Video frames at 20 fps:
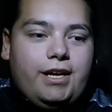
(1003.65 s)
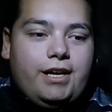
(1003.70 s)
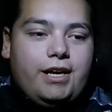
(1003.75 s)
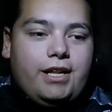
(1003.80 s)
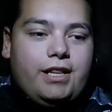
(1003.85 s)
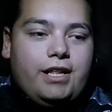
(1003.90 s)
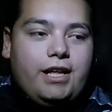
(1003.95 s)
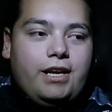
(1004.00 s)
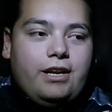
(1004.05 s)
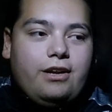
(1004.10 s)

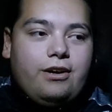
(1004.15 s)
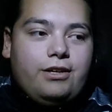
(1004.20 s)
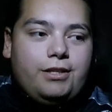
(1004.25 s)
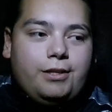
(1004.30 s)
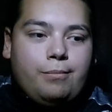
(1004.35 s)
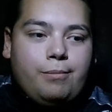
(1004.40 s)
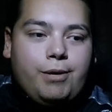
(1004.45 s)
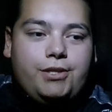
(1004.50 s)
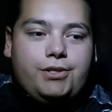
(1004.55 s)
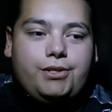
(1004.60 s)
And then not
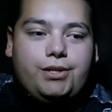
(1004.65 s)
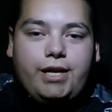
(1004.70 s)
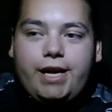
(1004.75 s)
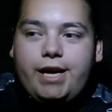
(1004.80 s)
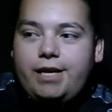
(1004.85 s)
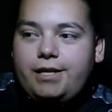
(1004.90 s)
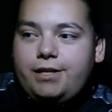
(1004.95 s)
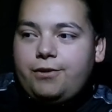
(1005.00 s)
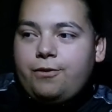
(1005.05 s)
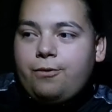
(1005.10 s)
to mention I
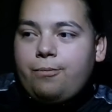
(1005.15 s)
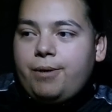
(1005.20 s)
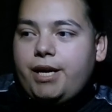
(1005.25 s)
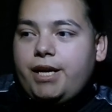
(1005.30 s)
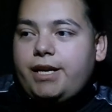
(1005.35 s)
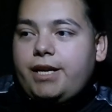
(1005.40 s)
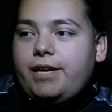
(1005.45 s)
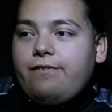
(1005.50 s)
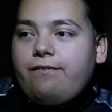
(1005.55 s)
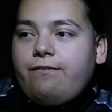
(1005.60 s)
had to go
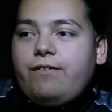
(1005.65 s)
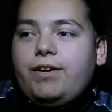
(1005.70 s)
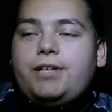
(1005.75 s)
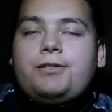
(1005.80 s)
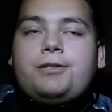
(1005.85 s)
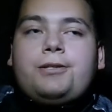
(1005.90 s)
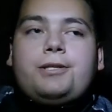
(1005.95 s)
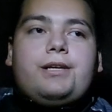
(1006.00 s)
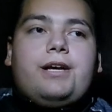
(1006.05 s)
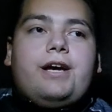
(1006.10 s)
back and
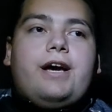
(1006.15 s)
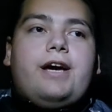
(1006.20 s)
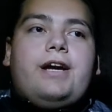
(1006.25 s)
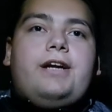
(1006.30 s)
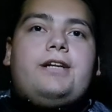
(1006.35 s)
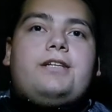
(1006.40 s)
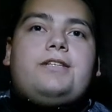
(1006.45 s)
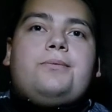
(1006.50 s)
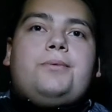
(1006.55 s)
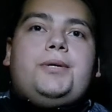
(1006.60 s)
fix
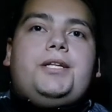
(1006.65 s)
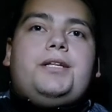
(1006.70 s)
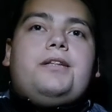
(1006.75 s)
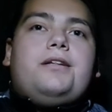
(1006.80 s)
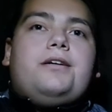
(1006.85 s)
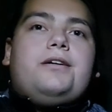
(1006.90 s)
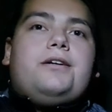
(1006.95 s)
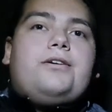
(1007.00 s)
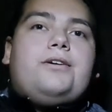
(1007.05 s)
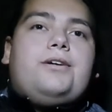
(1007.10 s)
edits with
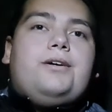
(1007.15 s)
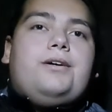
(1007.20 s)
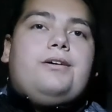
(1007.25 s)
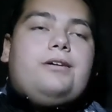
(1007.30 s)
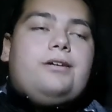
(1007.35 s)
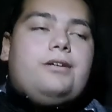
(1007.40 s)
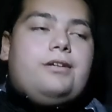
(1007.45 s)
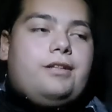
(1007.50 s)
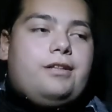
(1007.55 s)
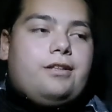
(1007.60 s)

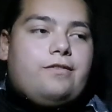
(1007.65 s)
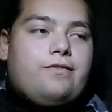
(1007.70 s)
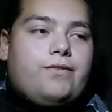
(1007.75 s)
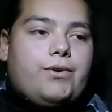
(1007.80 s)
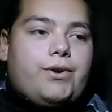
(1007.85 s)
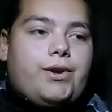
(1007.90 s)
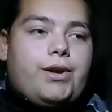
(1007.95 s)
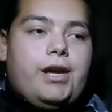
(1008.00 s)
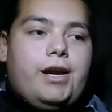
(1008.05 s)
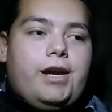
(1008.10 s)
the
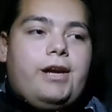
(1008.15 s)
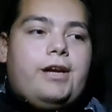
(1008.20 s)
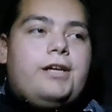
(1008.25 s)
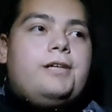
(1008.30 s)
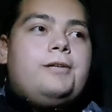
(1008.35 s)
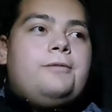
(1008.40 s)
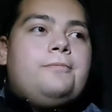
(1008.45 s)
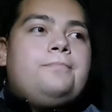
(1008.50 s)
fucking